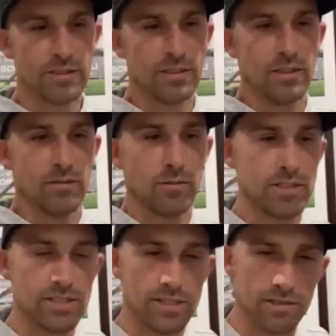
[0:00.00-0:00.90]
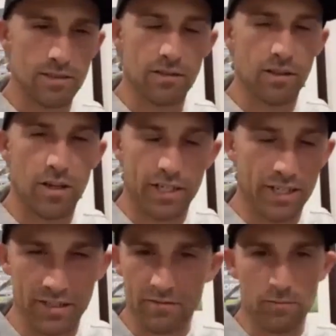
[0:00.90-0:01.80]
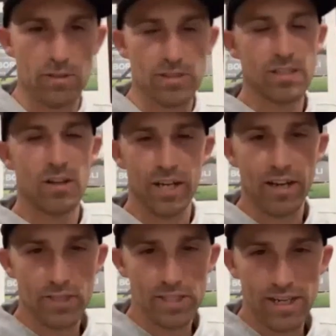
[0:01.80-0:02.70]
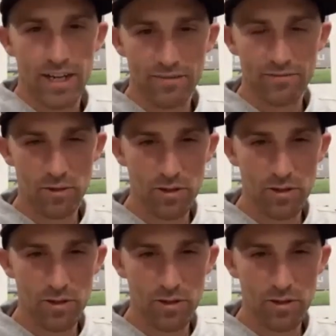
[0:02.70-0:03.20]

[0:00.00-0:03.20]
What's it like Everest Day? Rocking